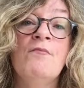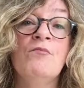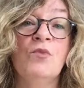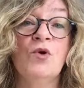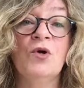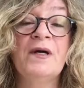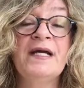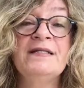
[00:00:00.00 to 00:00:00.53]

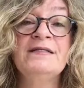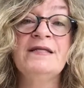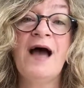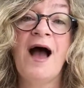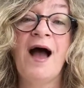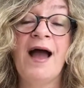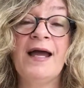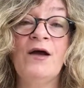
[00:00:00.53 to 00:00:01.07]

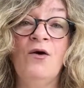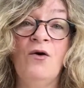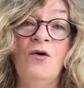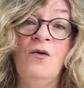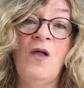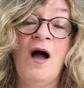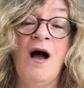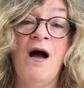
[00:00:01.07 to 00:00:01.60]

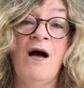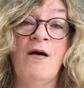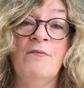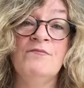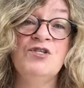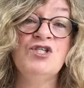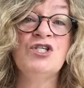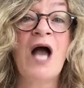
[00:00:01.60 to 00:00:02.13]
Mercantile
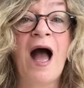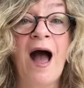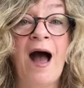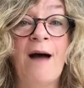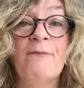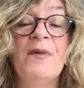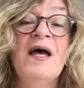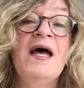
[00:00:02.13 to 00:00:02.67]

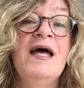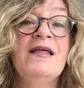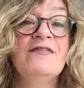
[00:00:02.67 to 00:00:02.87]
shop.